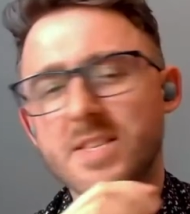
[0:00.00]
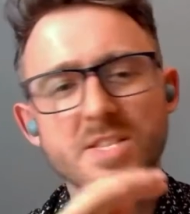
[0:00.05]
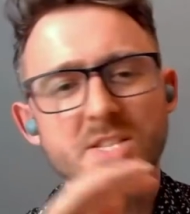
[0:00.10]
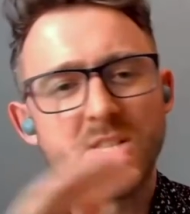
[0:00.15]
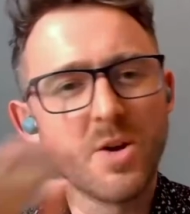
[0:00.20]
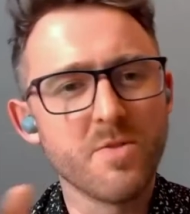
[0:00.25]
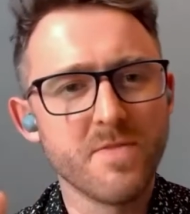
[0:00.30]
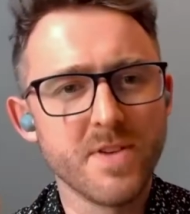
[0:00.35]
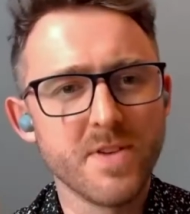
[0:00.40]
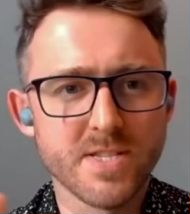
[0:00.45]

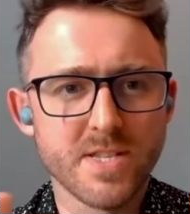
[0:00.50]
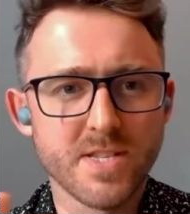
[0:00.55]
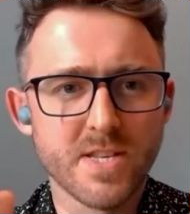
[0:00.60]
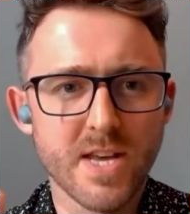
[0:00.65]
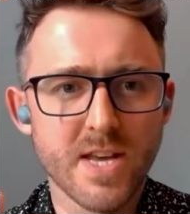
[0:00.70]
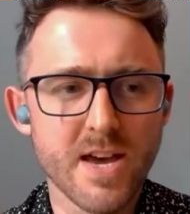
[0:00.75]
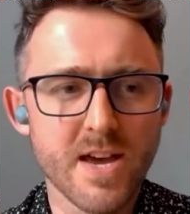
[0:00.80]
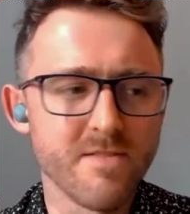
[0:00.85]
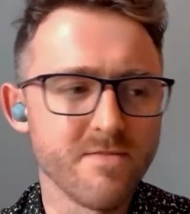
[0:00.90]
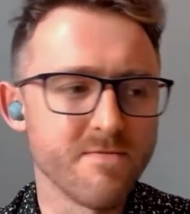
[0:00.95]
as
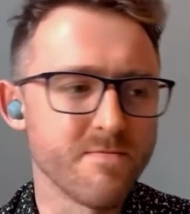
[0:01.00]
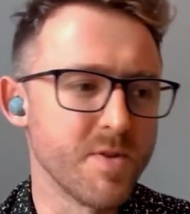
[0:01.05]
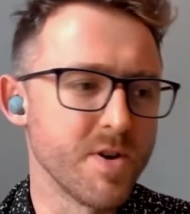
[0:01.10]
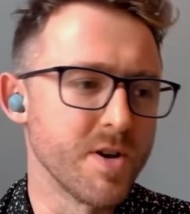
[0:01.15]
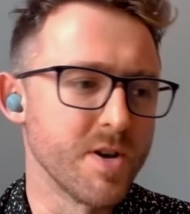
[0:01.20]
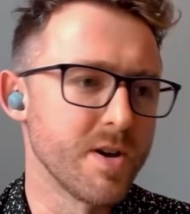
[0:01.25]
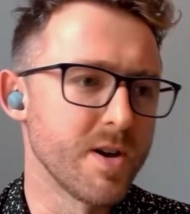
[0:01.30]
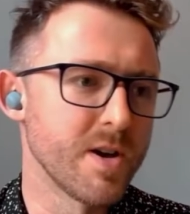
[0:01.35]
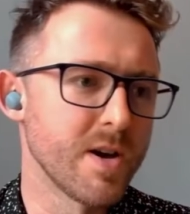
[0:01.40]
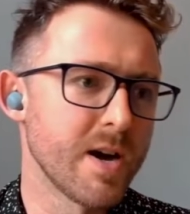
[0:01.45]
some sort of
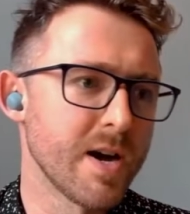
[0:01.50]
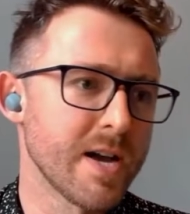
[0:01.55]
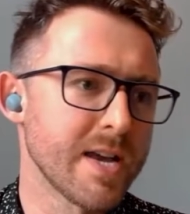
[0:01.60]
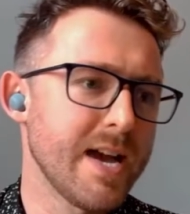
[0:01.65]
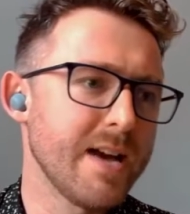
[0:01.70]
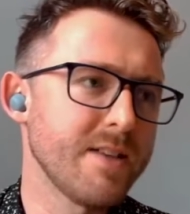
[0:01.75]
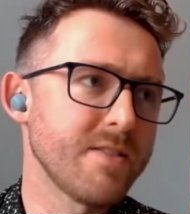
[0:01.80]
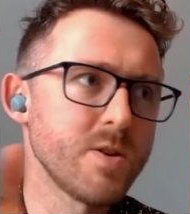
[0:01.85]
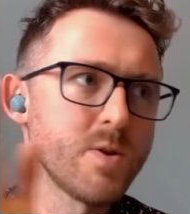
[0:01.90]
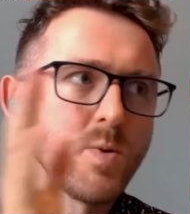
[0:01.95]
attack
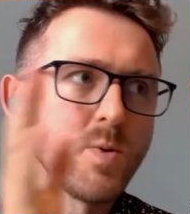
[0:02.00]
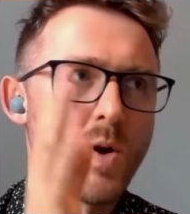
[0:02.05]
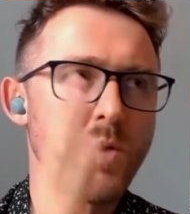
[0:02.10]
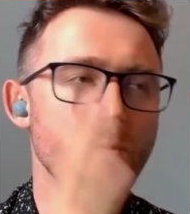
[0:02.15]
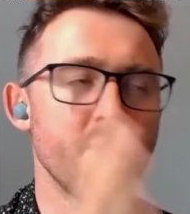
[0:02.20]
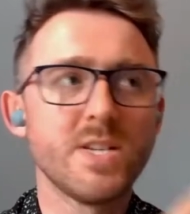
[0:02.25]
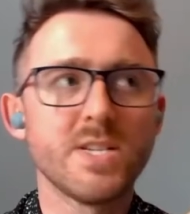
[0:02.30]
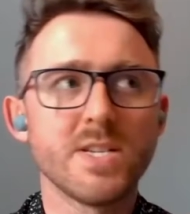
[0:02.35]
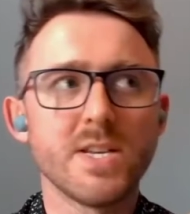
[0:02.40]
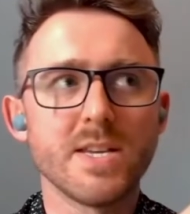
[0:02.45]
helicopter or
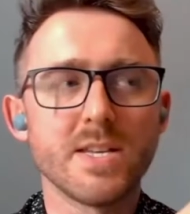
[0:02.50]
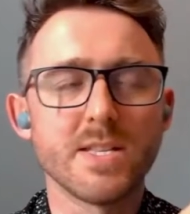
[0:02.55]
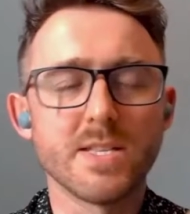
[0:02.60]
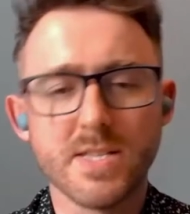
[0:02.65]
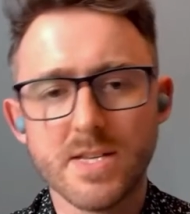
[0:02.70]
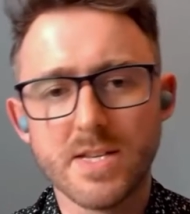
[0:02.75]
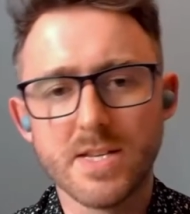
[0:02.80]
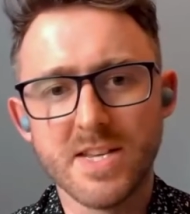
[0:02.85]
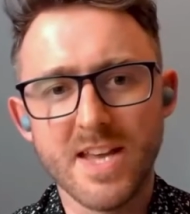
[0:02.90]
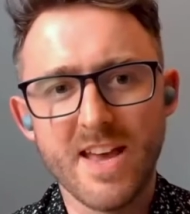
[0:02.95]
something. I
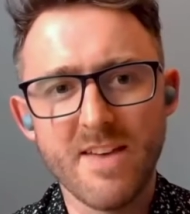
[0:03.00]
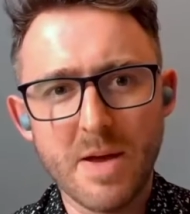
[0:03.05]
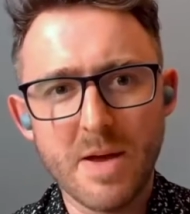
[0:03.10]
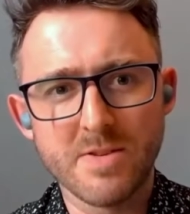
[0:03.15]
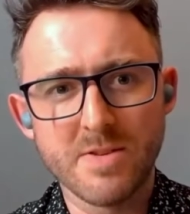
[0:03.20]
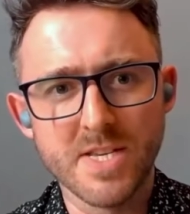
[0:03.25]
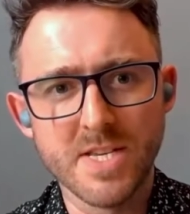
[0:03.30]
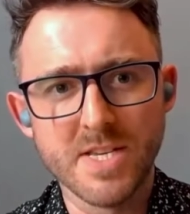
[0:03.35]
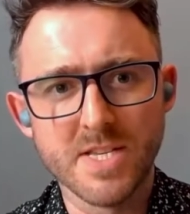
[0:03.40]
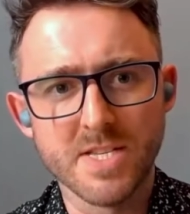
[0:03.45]
don't know what he
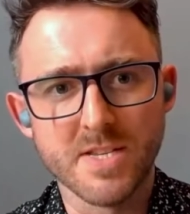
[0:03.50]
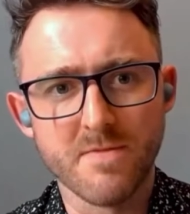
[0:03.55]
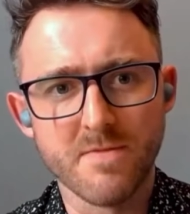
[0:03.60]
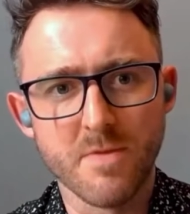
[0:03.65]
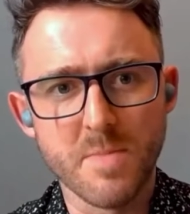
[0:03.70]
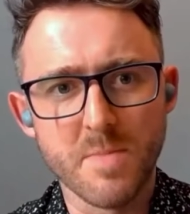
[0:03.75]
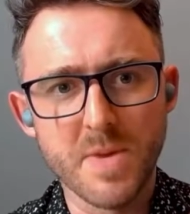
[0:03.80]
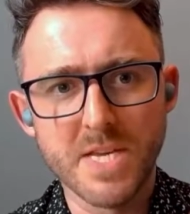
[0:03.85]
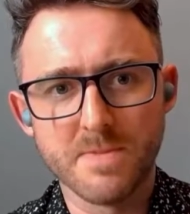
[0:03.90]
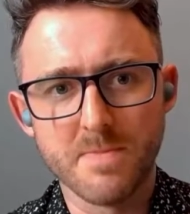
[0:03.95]
identifies,